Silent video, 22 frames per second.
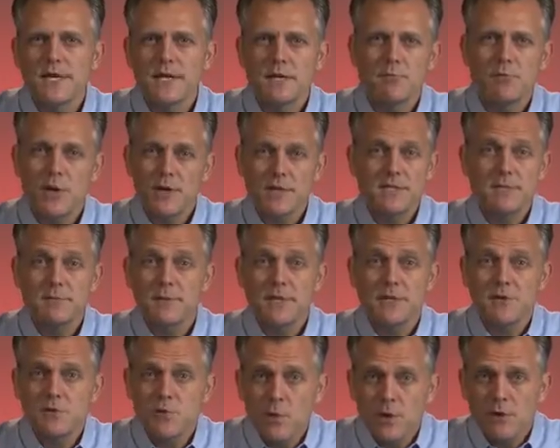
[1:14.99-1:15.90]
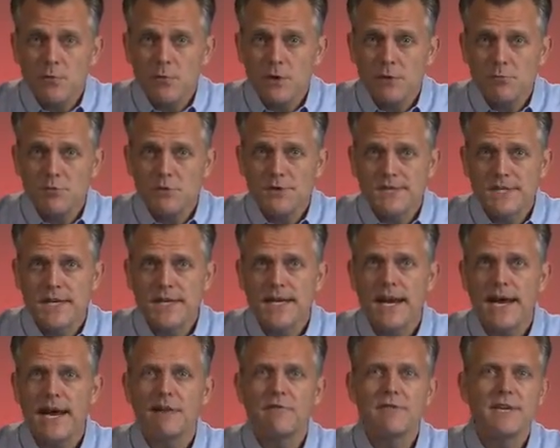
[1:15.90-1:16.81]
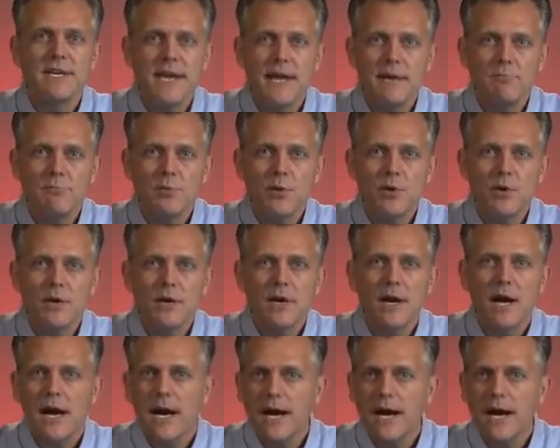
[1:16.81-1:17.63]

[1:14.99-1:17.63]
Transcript: and approximately 21% have a netbook,